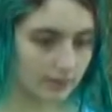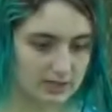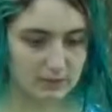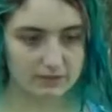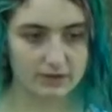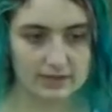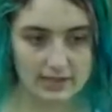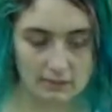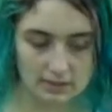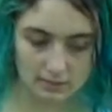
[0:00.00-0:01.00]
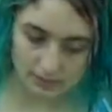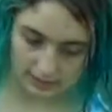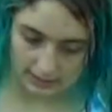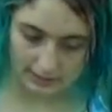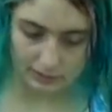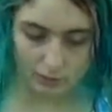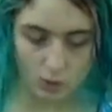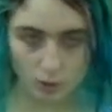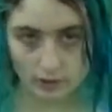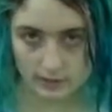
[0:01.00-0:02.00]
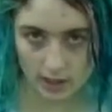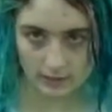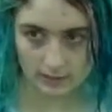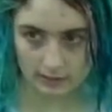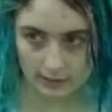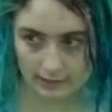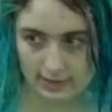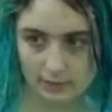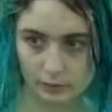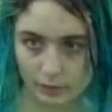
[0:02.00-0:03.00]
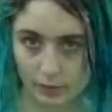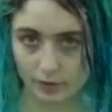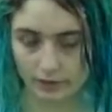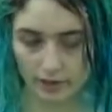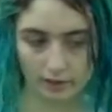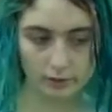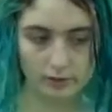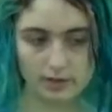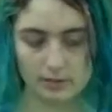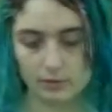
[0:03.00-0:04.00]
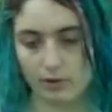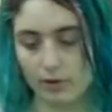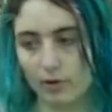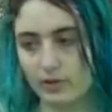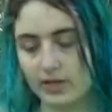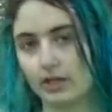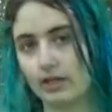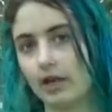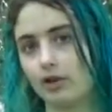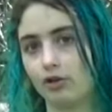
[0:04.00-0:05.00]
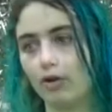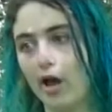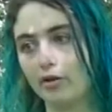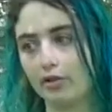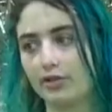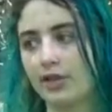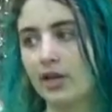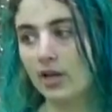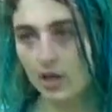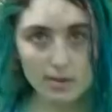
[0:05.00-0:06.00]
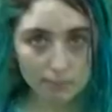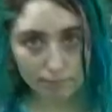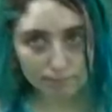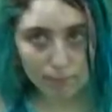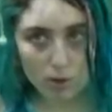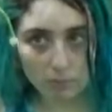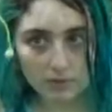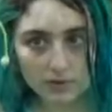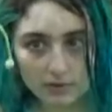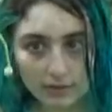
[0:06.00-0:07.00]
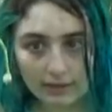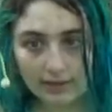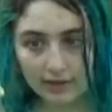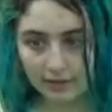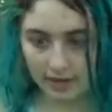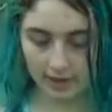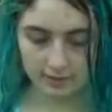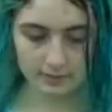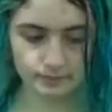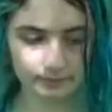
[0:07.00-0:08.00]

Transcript: of things. Modified stems can be things that grow horizontally, like stems growing horizontally, or stems growing horizontally underground, or just bulbs, like the onion has.